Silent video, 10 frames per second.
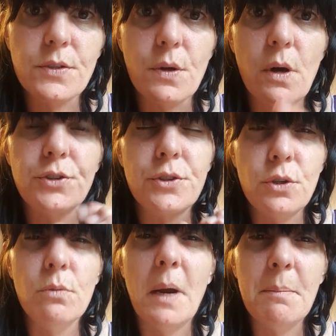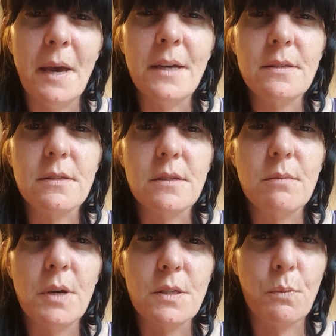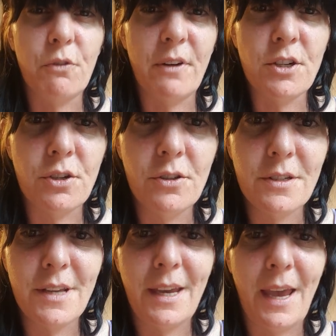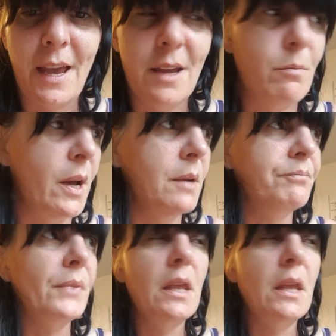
So I'll do my best to be as professional as I can, but